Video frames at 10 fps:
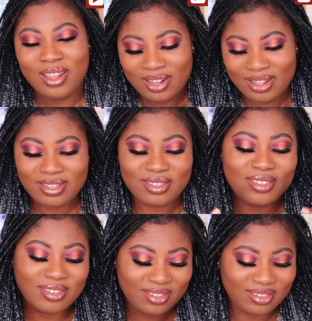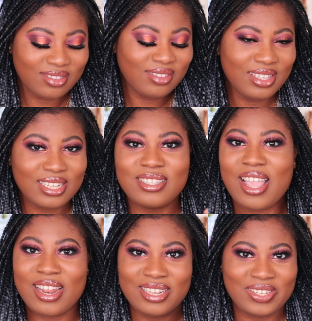Let's
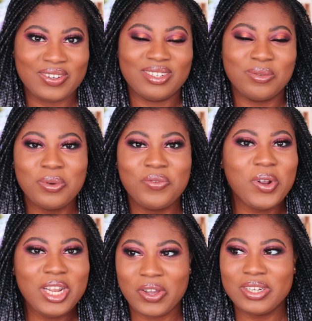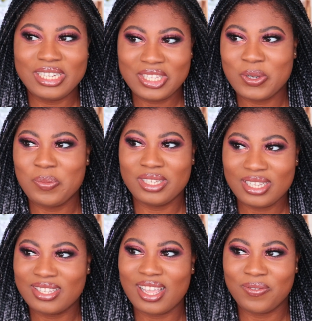get into it. Well, we've already gotten into it, but
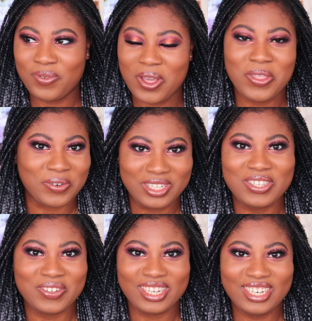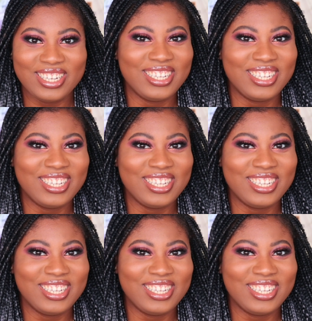let's get further into it.